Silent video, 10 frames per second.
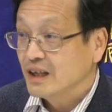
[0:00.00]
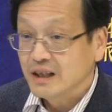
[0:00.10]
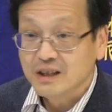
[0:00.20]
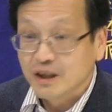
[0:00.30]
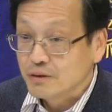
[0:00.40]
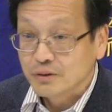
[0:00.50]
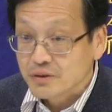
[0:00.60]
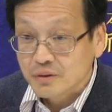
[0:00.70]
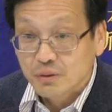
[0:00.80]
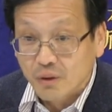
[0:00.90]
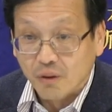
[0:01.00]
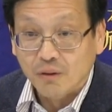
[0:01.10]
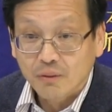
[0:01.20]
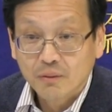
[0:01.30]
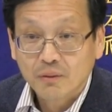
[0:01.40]
he didn't
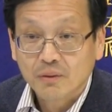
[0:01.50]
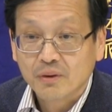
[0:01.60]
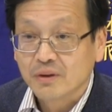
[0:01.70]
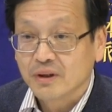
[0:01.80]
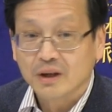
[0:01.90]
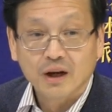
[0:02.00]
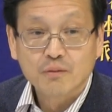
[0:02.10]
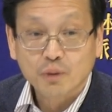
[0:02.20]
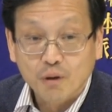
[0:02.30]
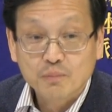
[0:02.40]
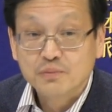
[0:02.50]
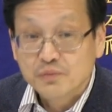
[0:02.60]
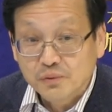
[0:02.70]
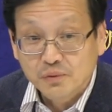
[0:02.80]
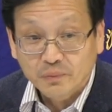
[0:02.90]
know from
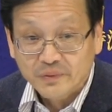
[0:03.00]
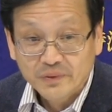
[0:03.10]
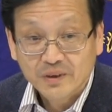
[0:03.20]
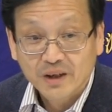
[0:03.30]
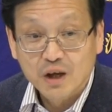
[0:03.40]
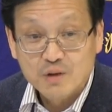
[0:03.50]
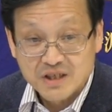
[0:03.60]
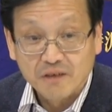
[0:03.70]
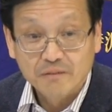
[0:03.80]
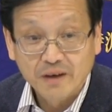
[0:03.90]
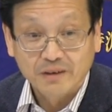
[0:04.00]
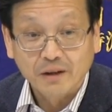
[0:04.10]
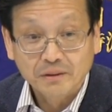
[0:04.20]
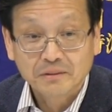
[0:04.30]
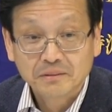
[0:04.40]
whom he was infected.